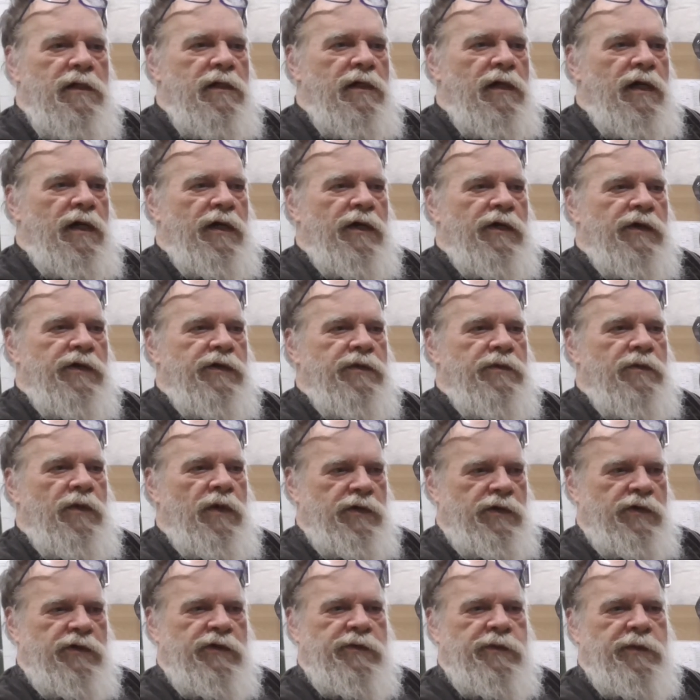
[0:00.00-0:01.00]
and
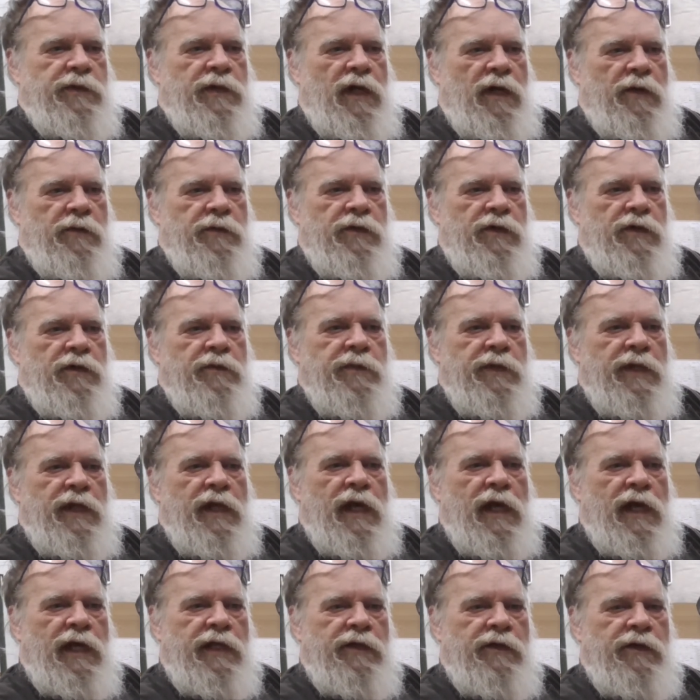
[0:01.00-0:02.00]
want the speedometer to be
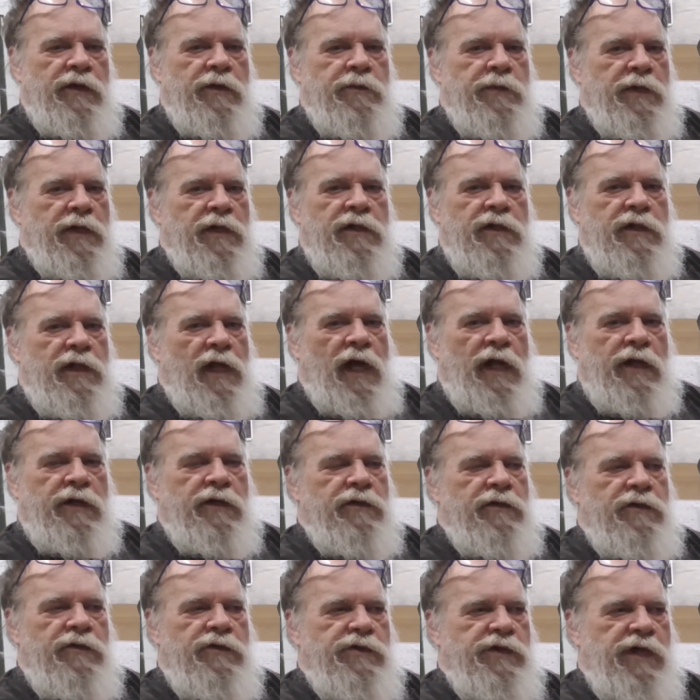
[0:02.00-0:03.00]
accurate, but not
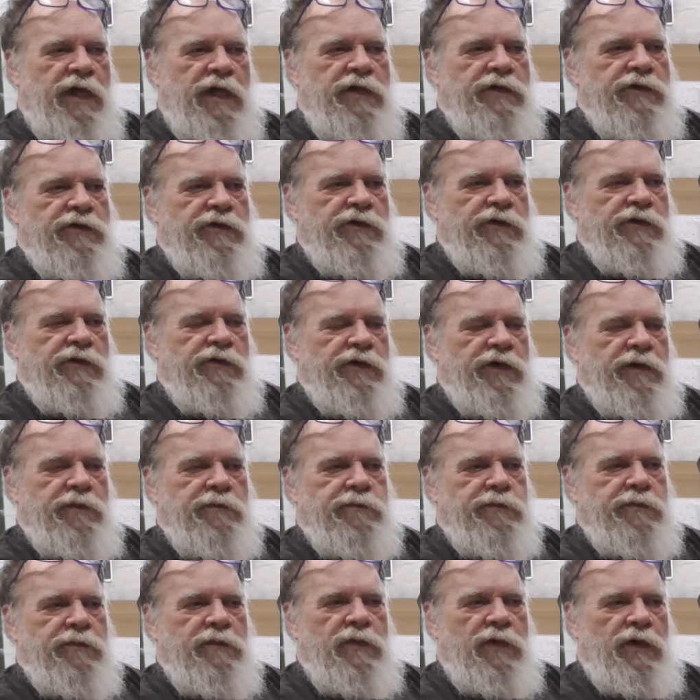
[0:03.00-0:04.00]
change the
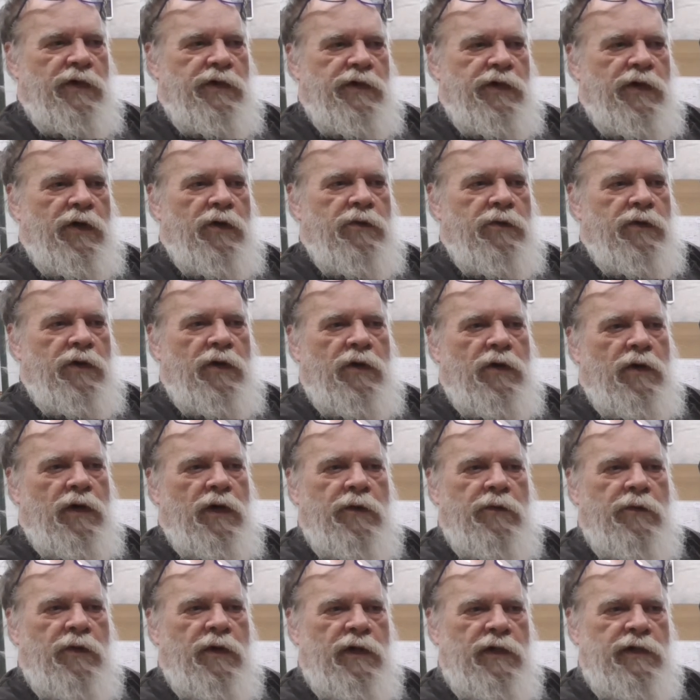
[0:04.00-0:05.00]
trip or the odo. I
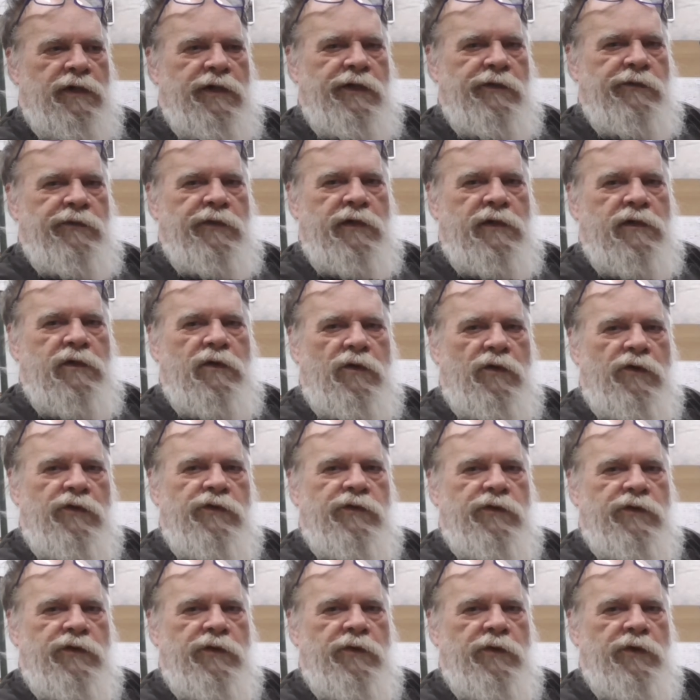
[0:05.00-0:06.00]
want to leave it, of course,
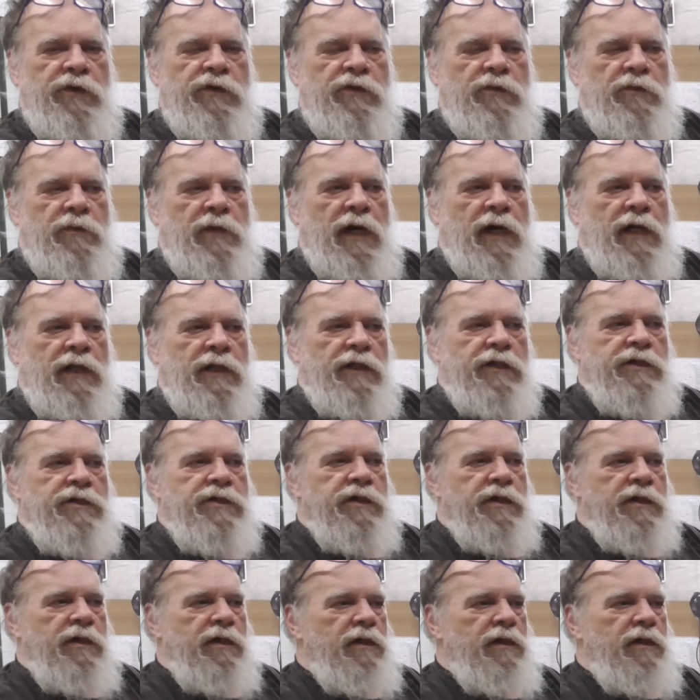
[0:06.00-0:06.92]
with the original mileage.